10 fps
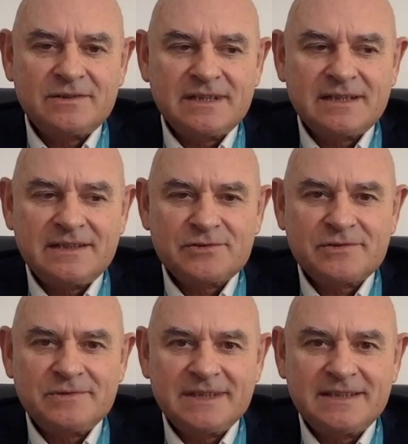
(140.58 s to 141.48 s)
Delgado
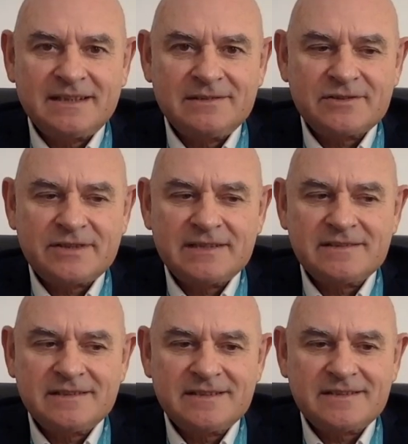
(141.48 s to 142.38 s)
Escueta in Los
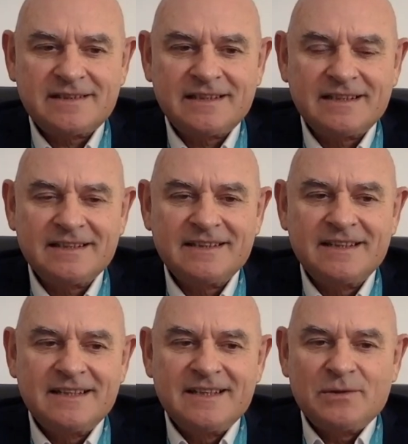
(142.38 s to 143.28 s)
Angeles, and
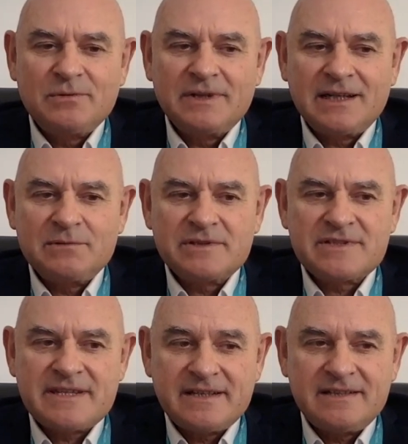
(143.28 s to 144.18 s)
when I
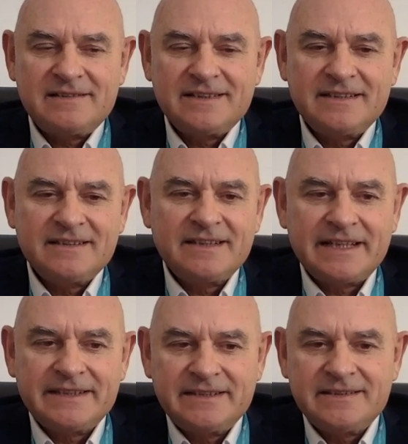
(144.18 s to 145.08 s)
was there in the
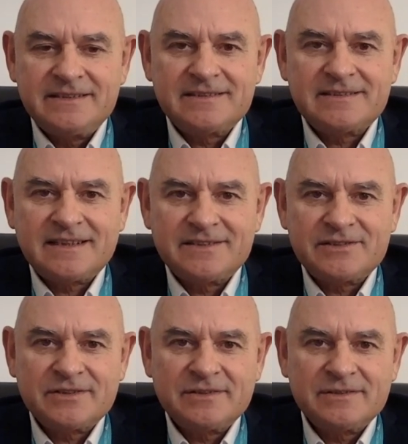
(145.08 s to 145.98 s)

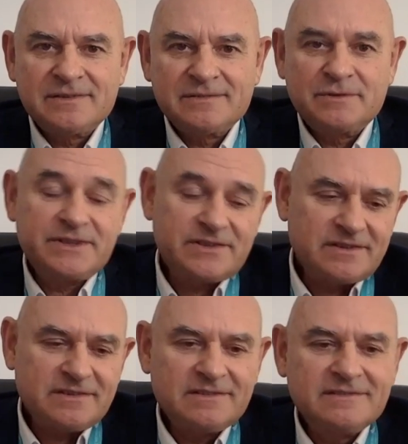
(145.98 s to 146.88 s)
90s, we
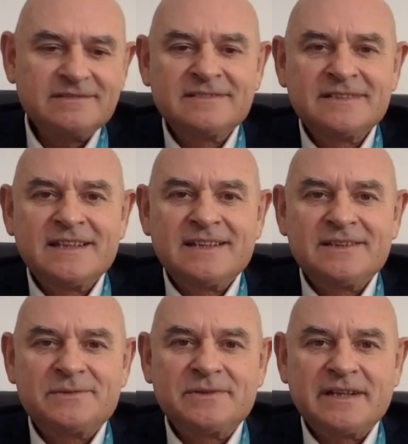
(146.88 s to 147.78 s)
saw
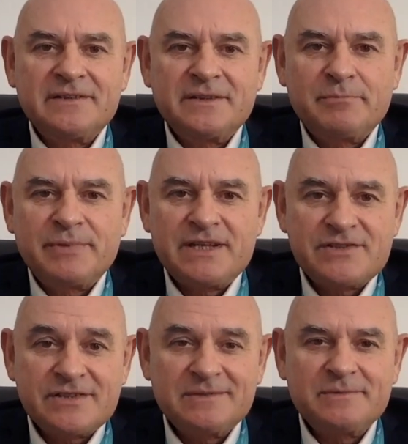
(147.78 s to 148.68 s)
together a
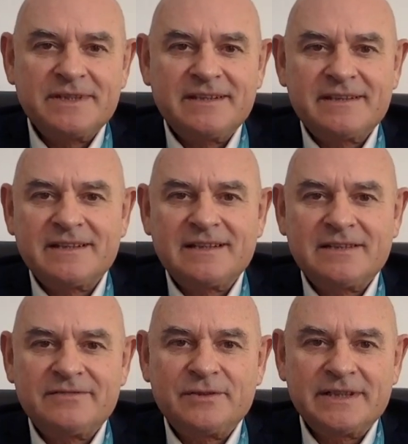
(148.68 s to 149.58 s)
patient with
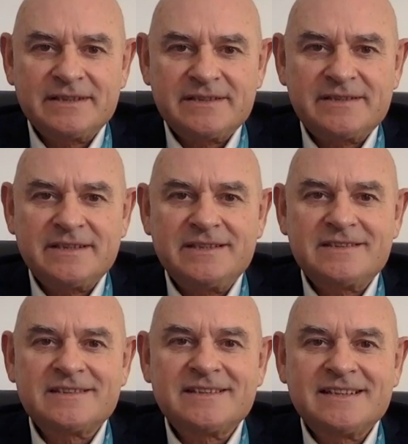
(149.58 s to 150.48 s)
Lafora
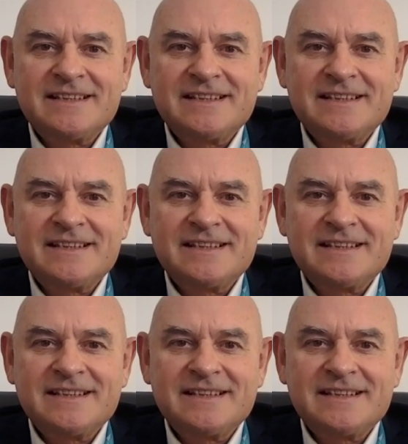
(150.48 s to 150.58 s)
disease,